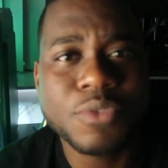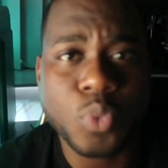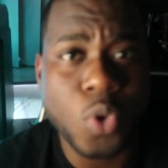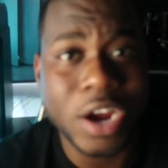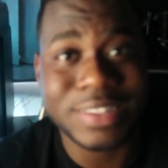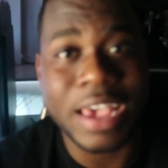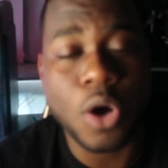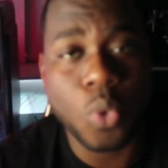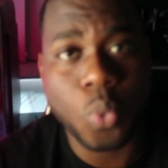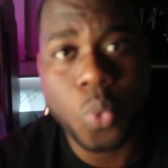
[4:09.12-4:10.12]
of worked
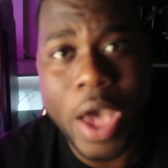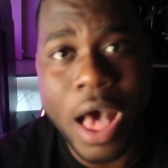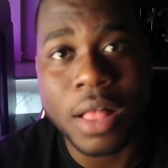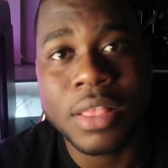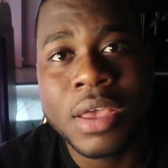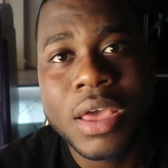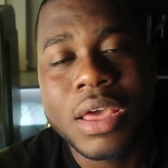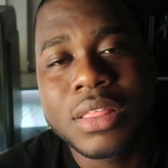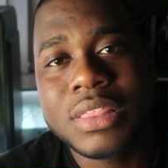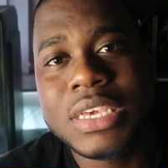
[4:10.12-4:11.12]
out well.
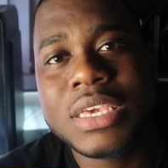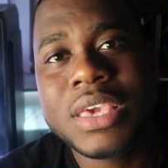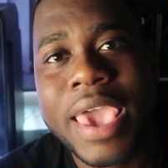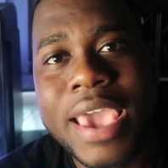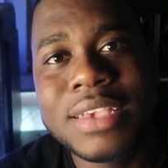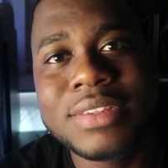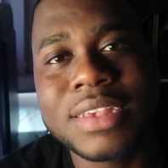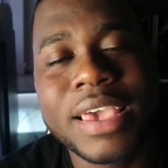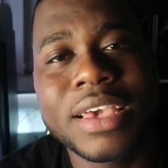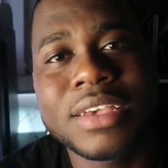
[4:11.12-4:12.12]
The case
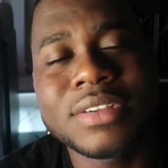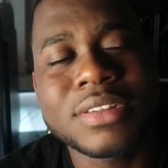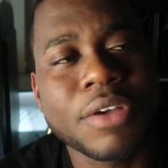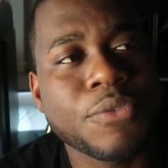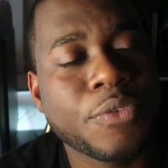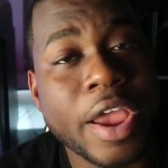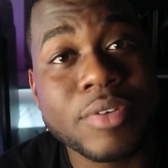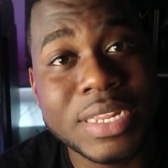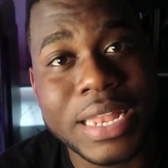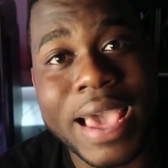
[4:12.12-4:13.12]
is
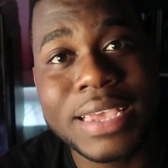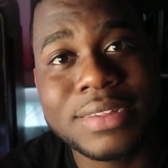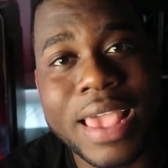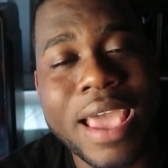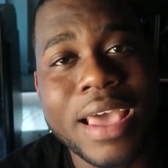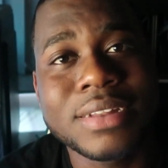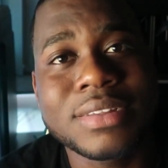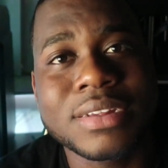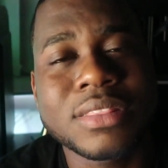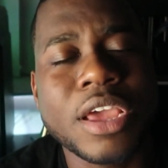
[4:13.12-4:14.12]
very light,
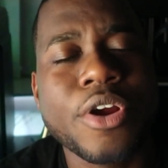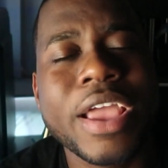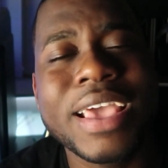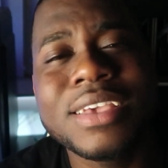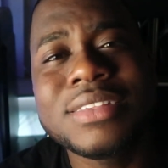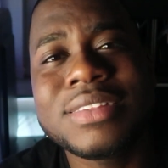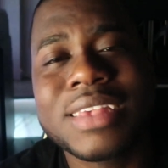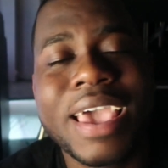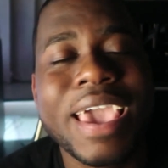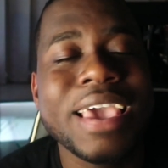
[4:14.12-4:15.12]
and there
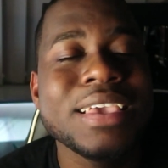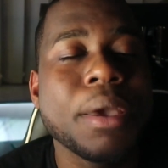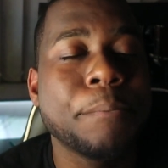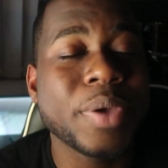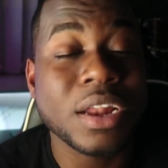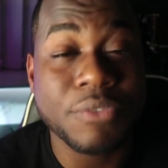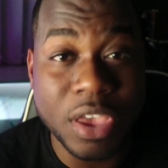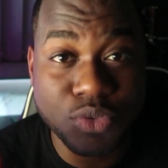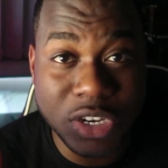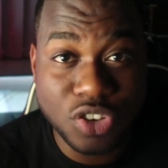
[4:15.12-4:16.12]
is a bit of
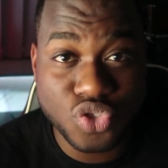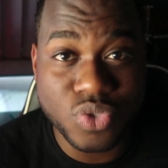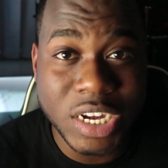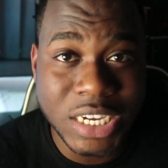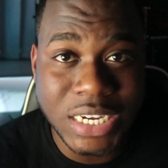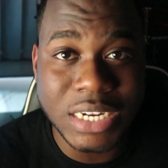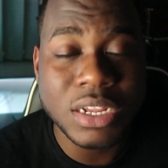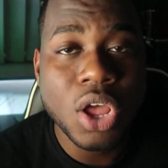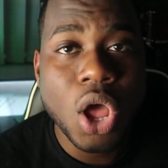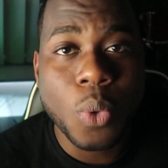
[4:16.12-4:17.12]
a
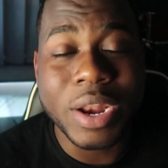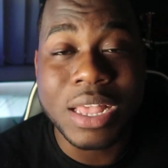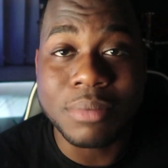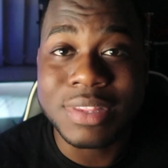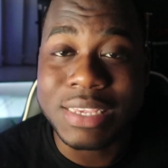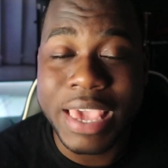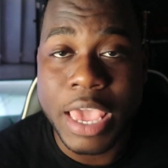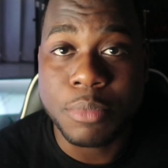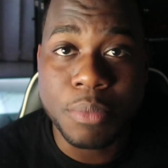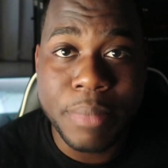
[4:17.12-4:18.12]
restriction when it comes to
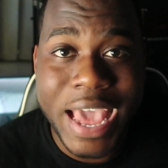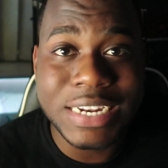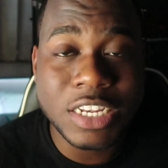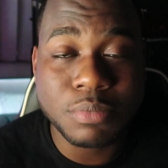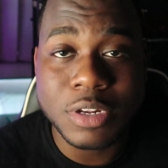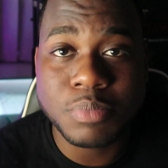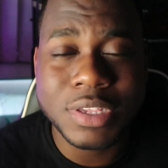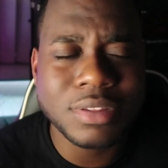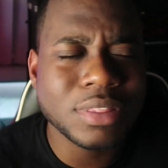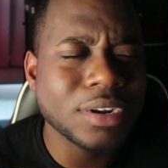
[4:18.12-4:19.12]
cable management
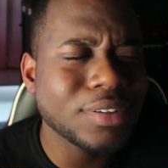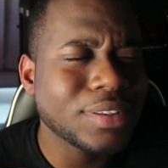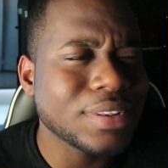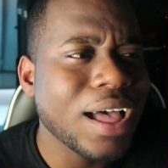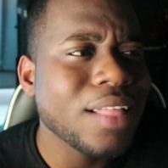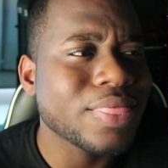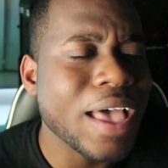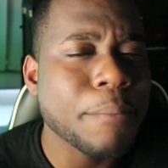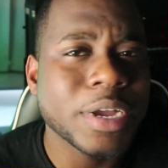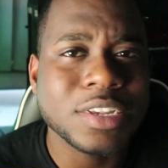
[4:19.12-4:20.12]
because there's not
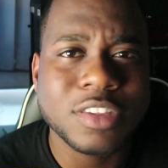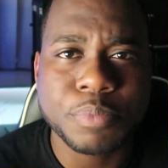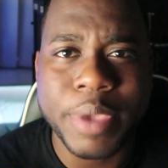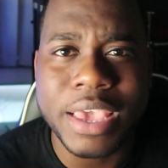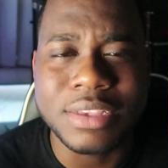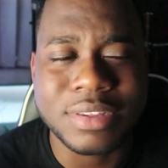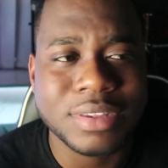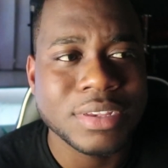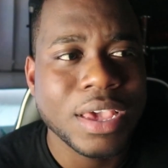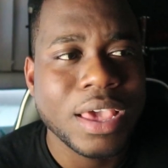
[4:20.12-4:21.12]
that much space,